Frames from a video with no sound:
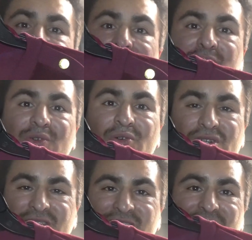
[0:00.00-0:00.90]
Michael
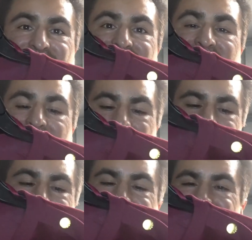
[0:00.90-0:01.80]
Kors, I get really happy
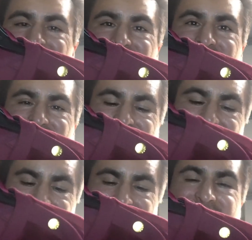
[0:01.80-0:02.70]
because I know they'll
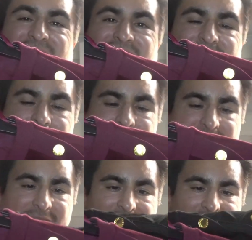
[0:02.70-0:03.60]
sell.
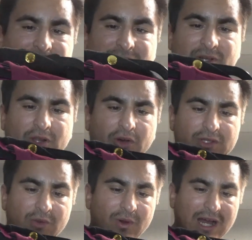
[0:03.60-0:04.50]

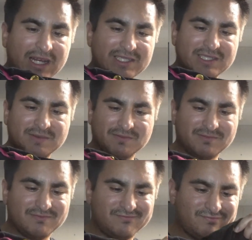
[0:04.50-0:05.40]
Clothing wise,
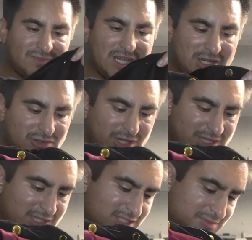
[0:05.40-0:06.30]
I don't know, I
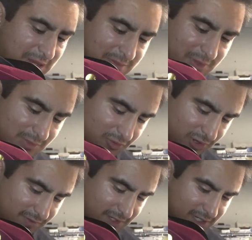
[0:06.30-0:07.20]
think this might be
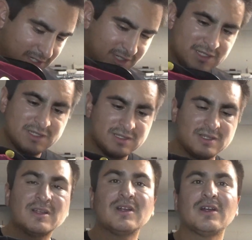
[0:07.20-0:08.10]
more of
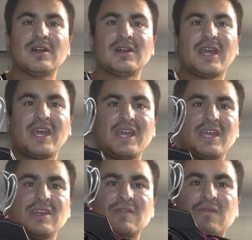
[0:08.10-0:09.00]

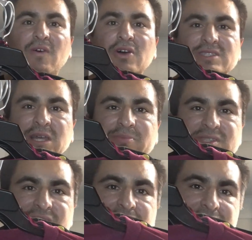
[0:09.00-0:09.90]
a fall type of
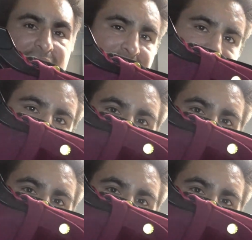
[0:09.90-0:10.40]
sell than a